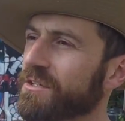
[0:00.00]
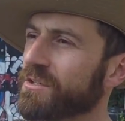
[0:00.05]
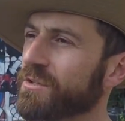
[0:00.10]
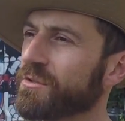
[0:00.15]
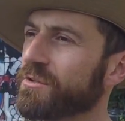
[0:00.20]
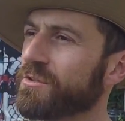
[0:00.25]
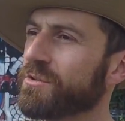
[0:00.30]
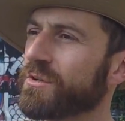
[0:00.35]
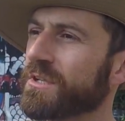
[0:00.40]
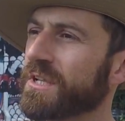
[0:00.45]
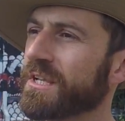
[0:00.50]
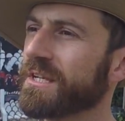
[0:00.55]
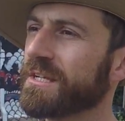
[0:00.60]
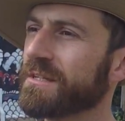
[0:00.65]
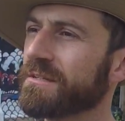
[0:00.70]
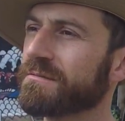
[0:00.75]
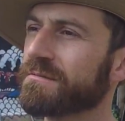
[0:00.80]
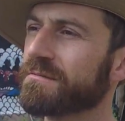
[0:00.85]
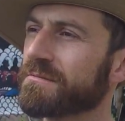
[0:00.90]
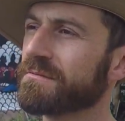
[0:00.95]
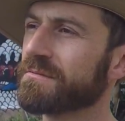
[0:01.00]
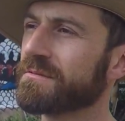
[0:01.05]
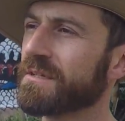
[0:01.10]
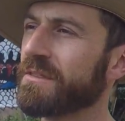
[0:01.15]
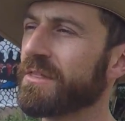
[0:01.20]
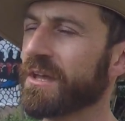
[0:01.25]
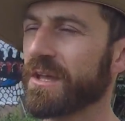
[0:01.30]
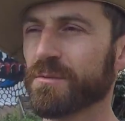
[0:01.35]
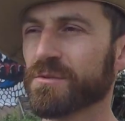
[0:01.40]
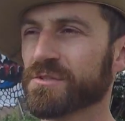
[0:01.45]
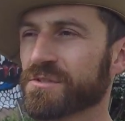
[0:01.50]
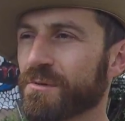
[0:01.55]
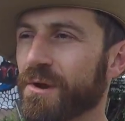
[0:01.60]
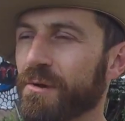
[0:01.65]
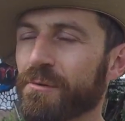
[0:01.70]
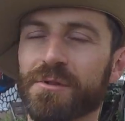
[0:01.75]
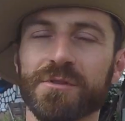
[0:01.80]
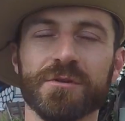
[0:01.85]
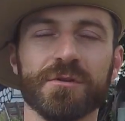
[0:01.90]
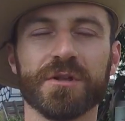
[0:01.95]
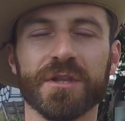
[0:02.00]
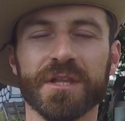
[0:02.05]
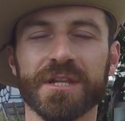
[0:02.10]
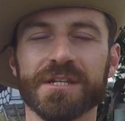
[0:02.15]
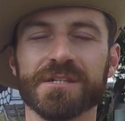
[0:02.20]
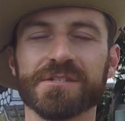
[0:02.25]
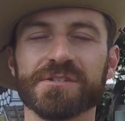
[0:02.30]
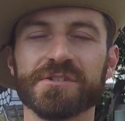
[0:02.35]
Euclidean, I think I'm using the right word, Euclidean